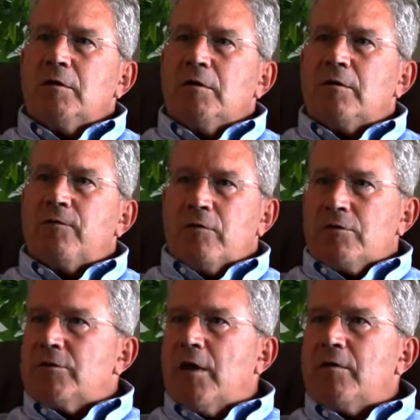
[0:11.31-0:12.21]
if you're a
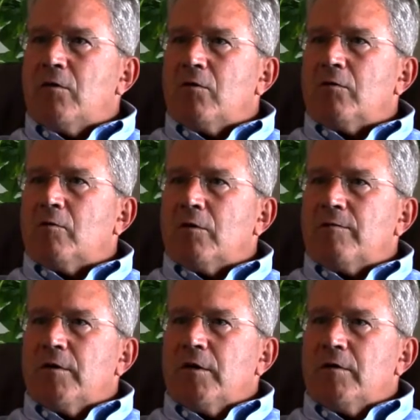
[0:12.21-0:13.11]
site holder, one of
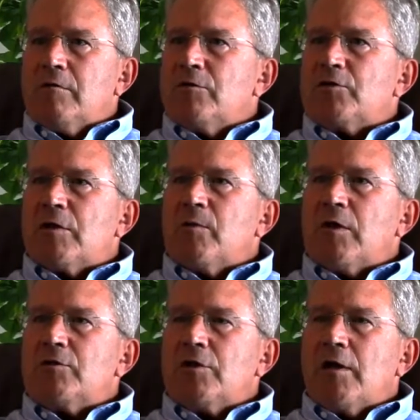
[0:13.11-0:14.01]
the 100 and some
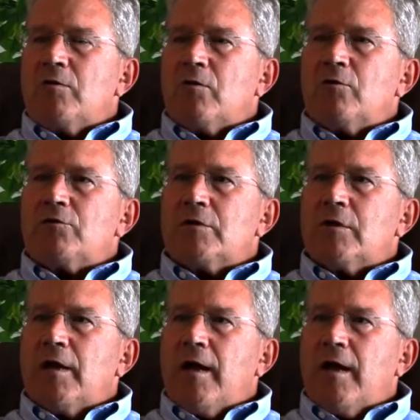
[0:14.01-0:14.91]
odd site holders that
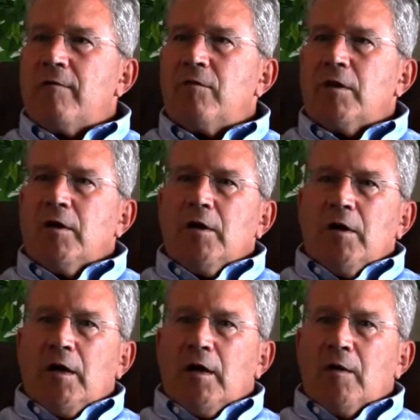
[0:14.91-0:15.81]
they have,
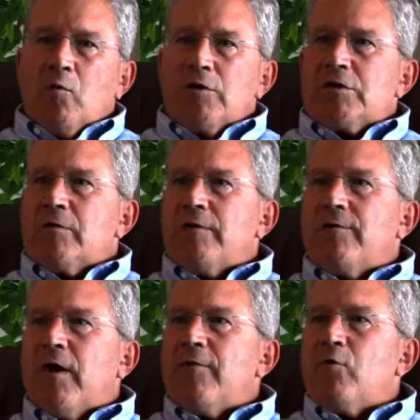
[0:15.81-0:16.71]
and once every
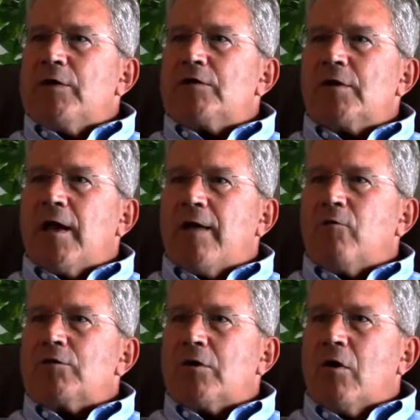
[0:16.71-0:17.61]
5 weeks they have
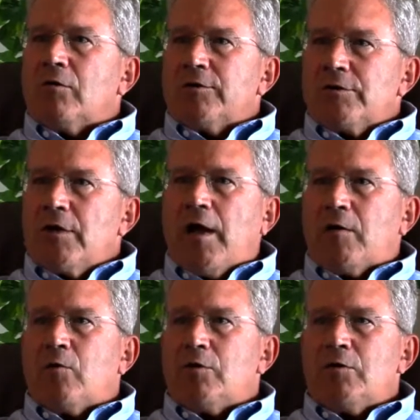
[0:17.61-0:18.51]
what's called a
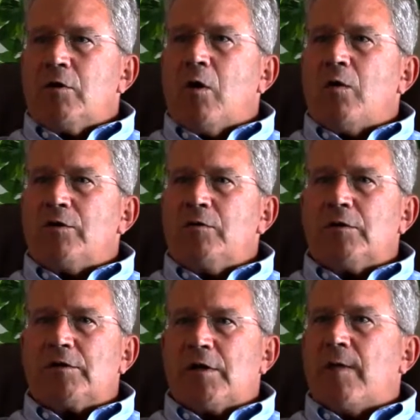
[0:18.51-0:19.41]
site, when you go and you
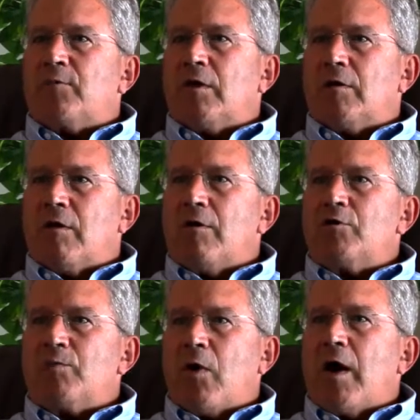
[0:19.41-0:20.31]
accept a
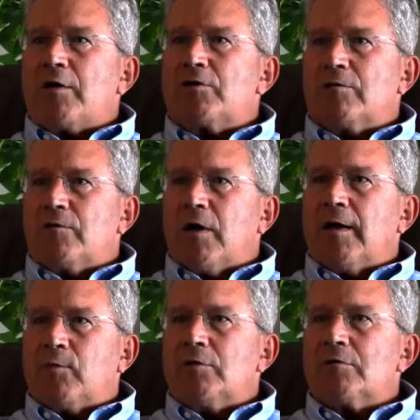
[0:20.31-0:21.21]
large box of
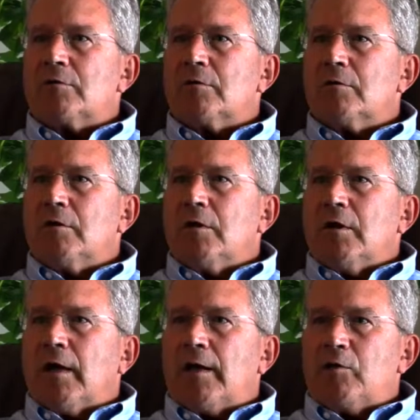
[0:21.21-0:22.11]
diamonds
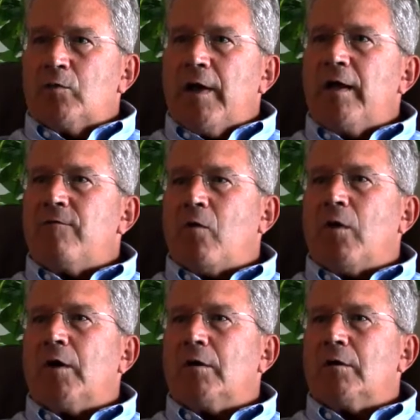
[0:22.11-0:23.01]
and you pay
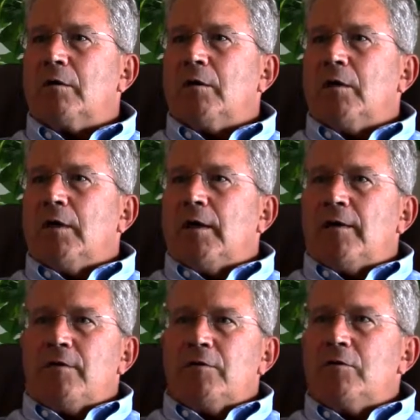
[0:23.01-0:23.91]
for it,
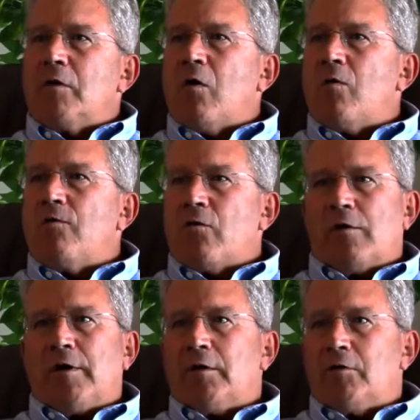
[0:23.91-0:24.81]
and then you go
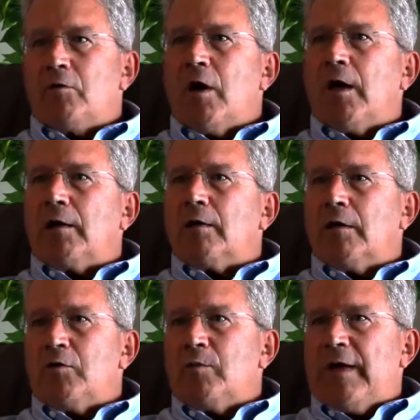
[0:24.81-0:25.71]
forth and you cut
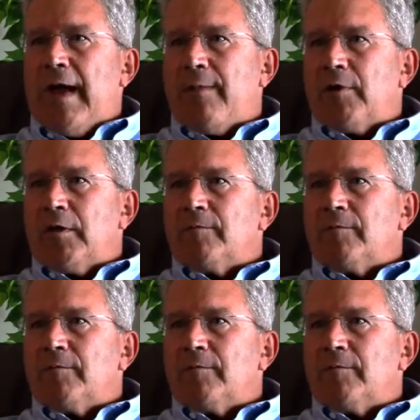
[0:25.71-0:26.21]
and you be happy.